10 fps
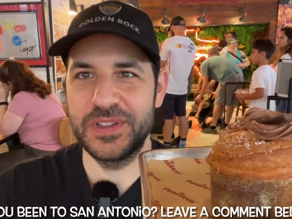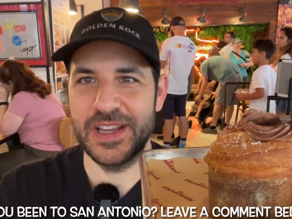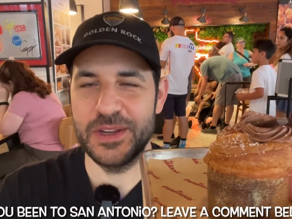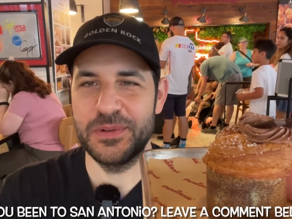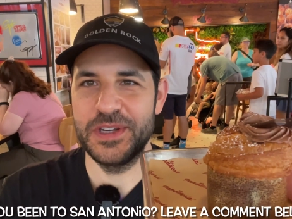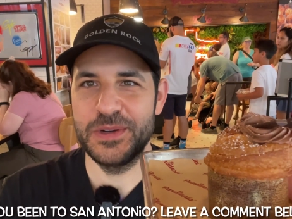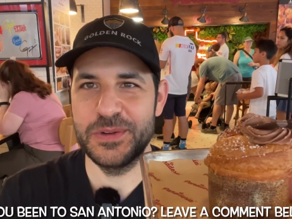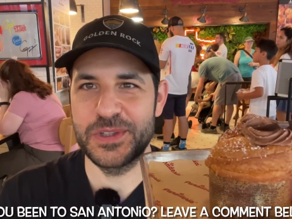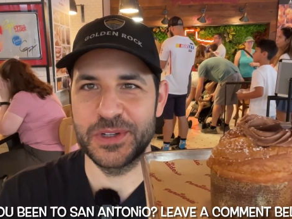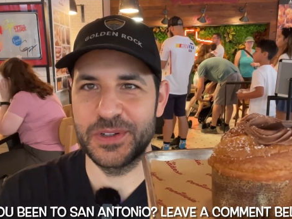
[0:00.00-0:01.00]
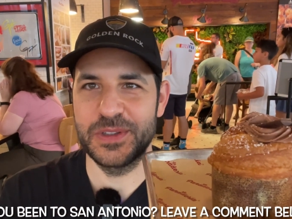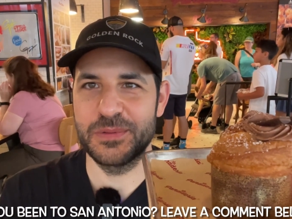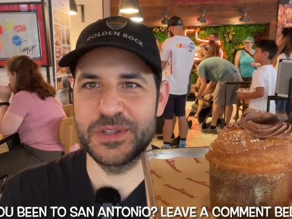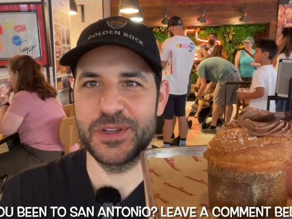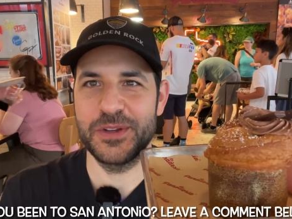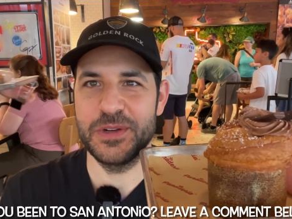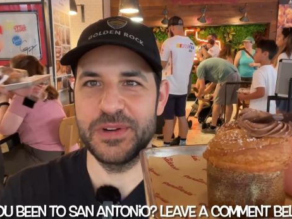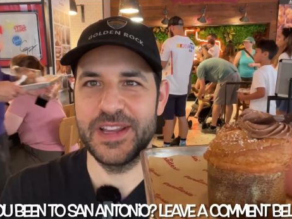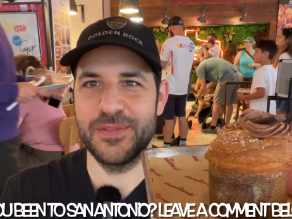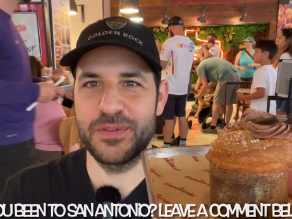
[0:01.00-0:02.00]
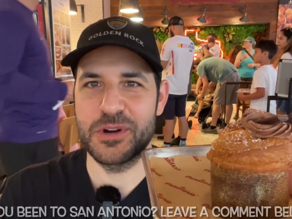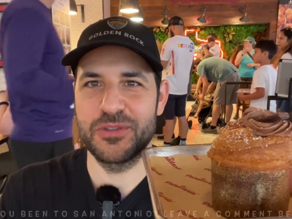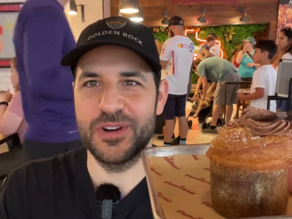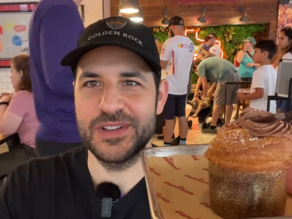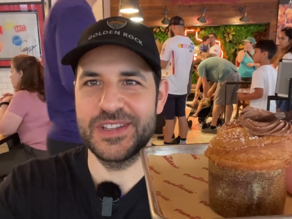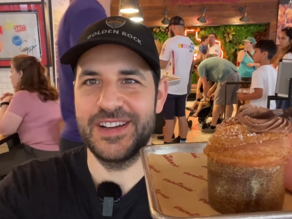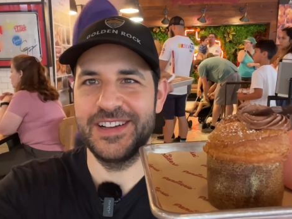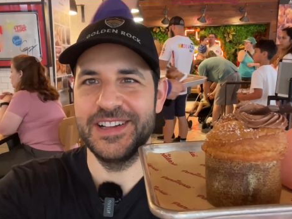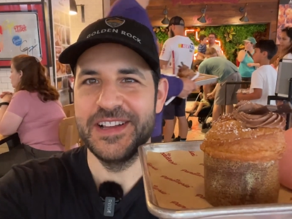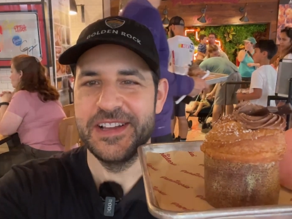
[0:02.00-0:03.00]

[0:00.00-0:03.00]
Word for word: that you would use or the result you would get from a croissant.